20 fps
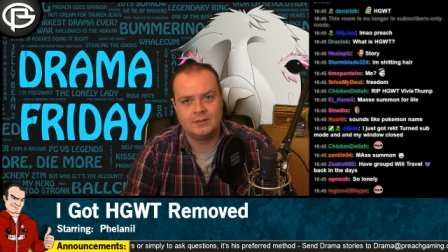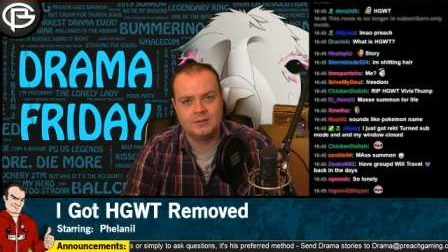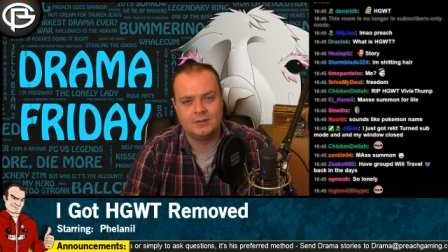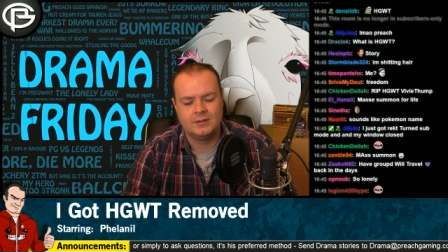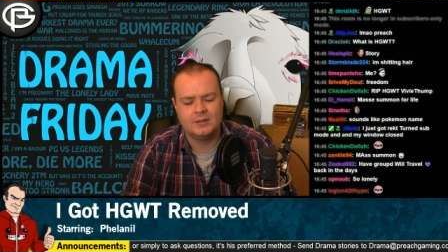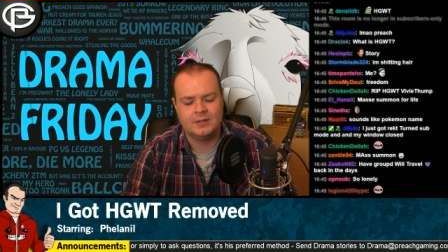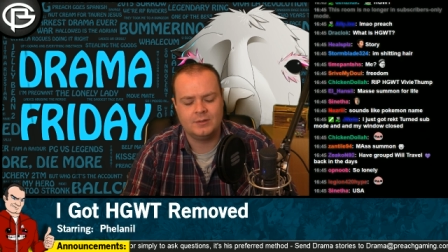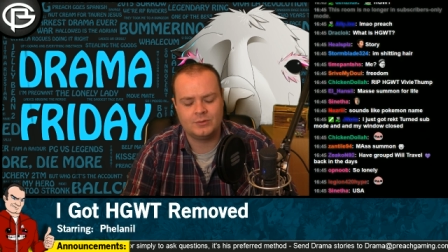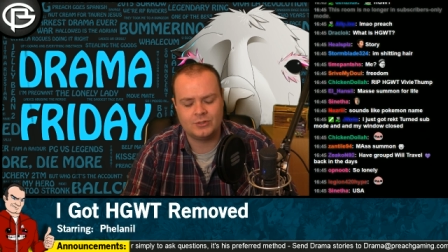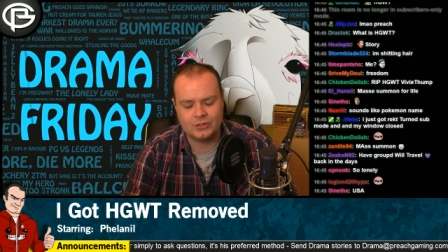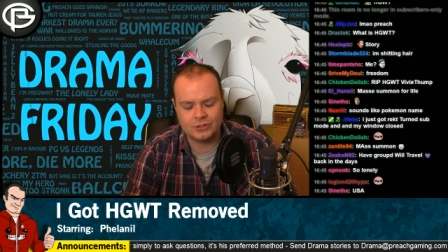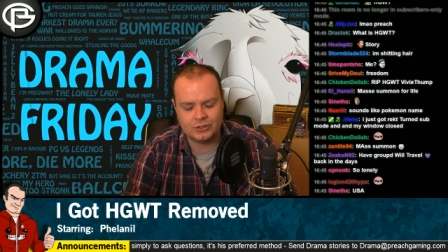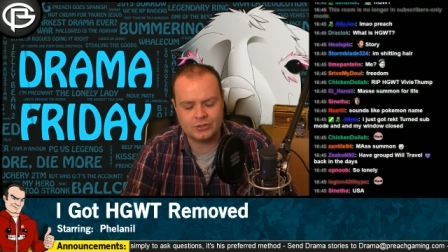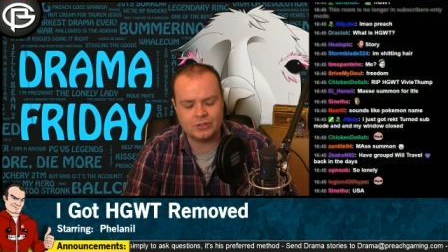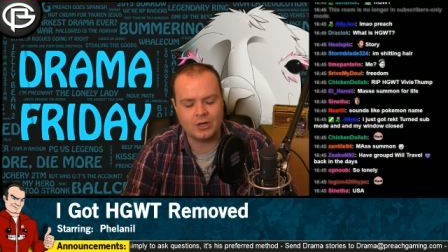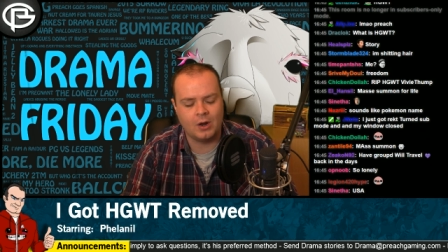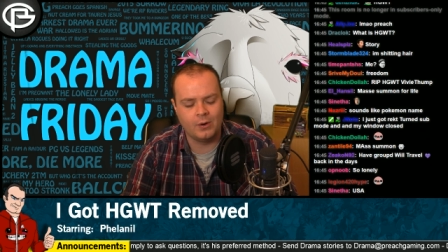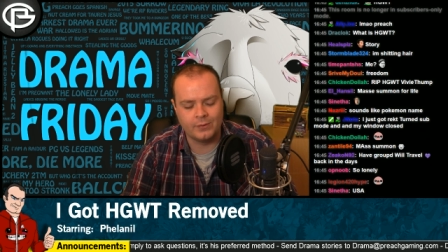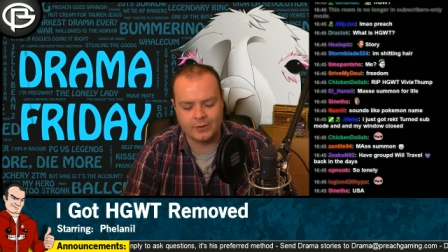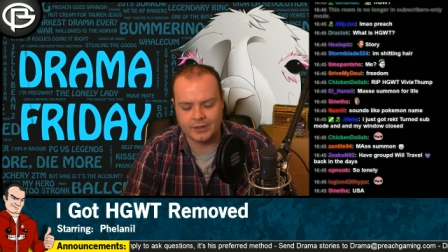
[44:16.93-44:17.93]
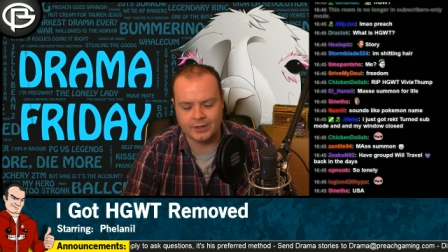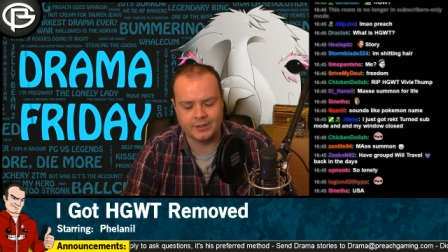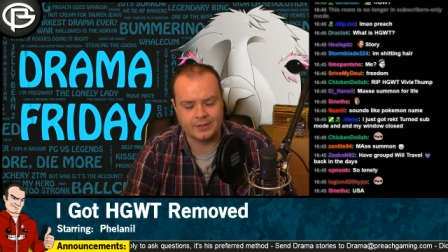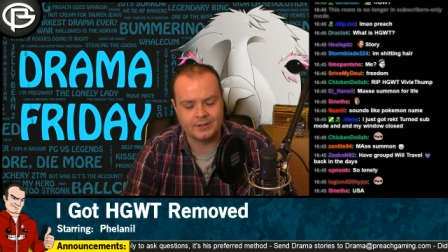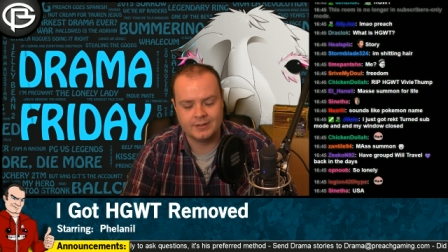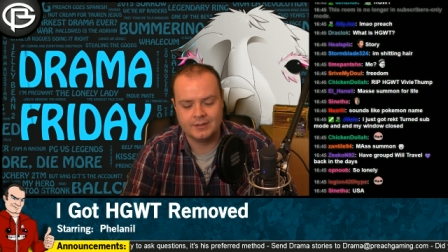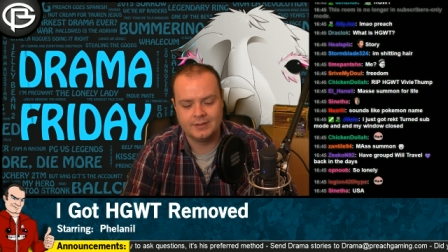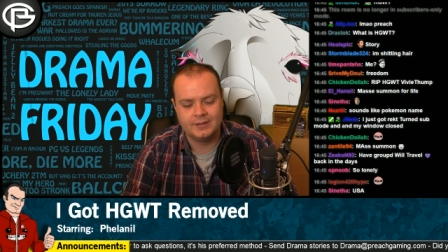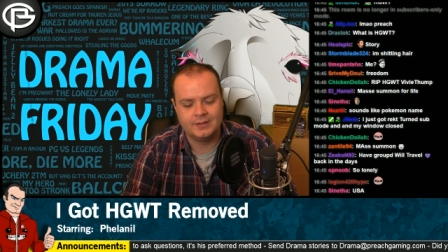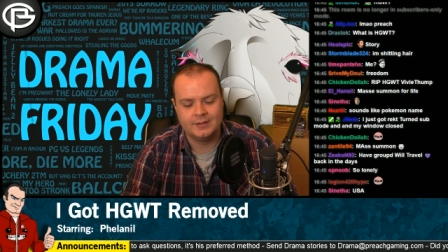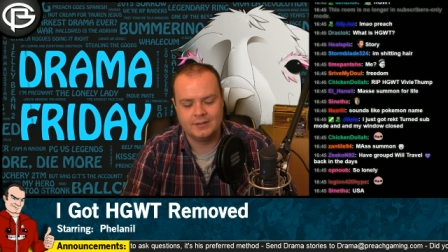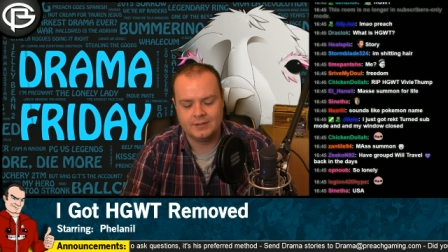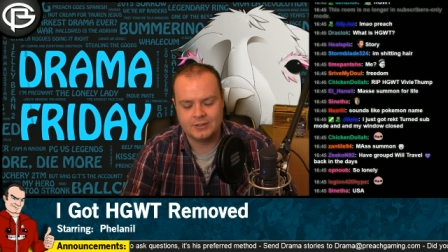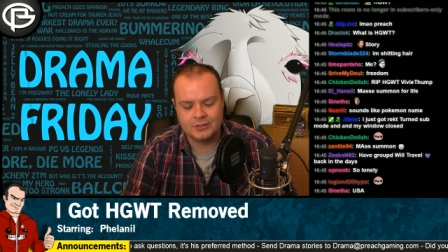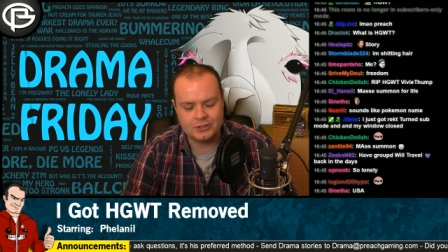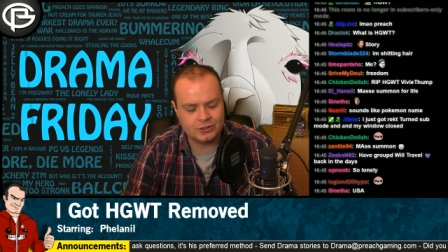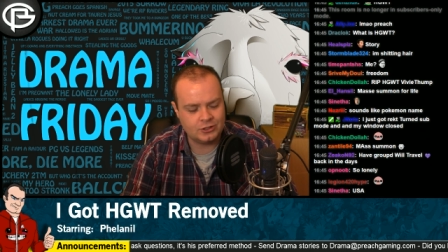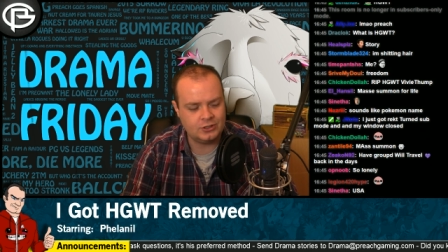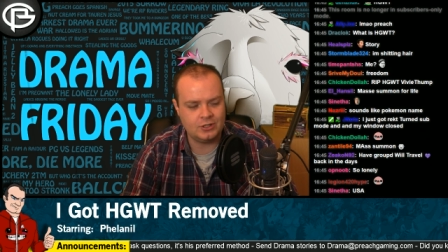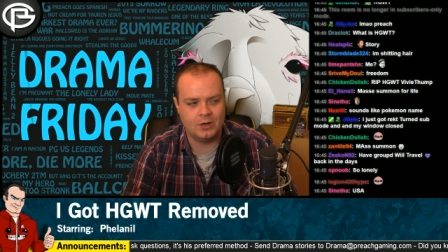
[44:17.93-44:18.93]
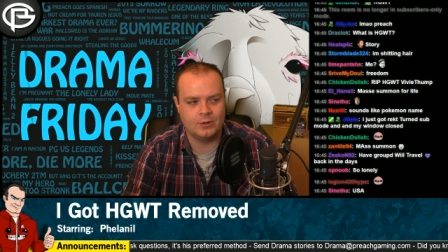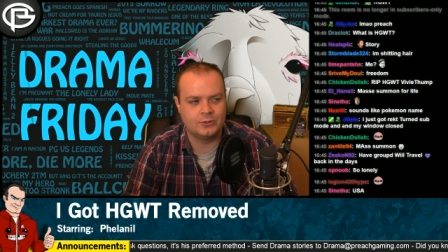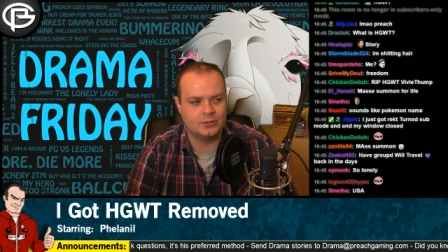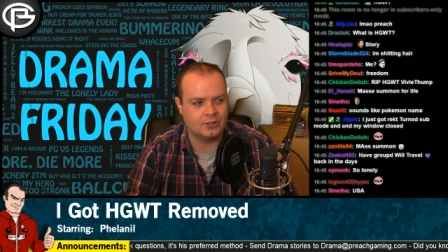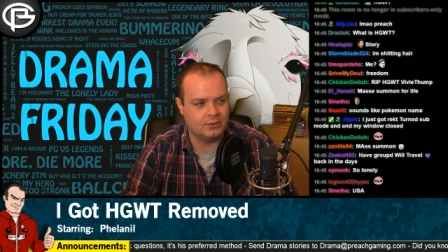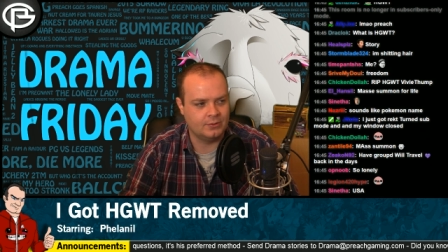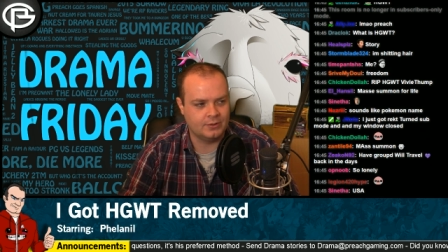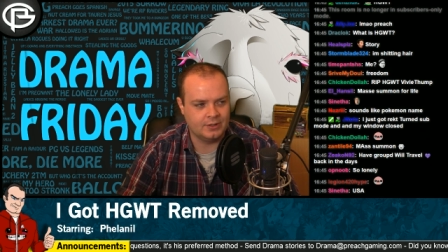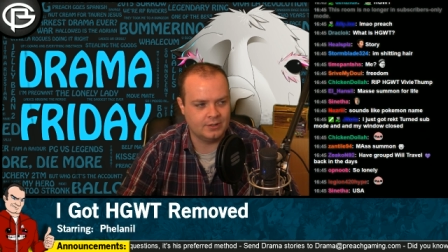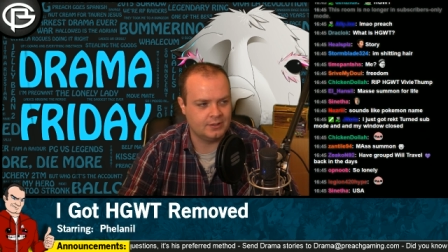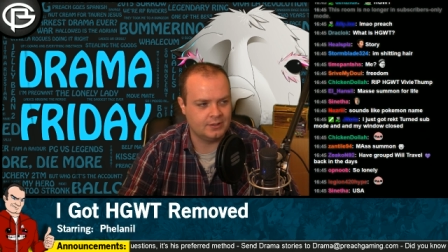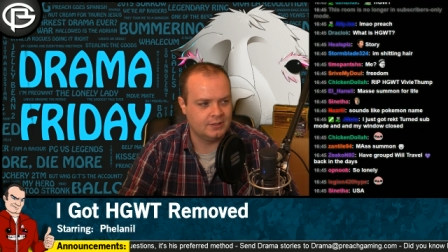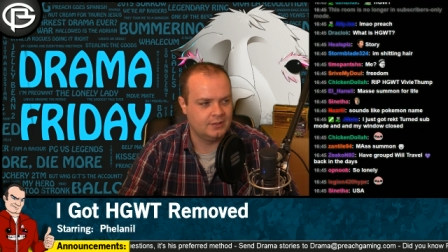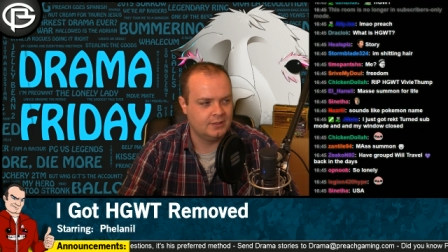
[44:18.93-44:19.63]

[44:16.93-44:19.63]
So good. So, so good.